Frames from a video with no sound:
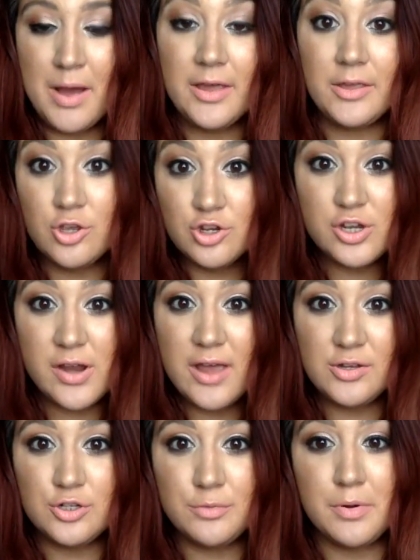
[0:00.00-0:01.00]
Usually I
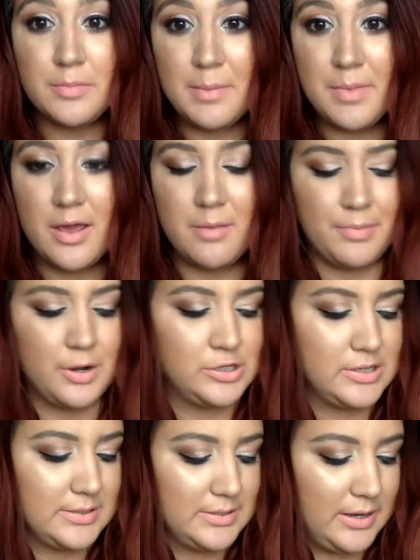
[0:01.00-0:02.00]
do put my makeup
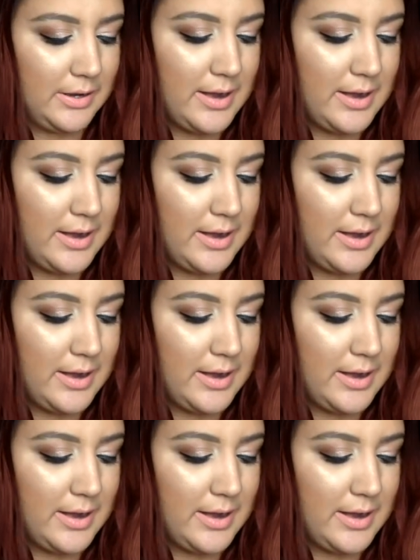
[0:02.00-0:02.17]
brushes in here.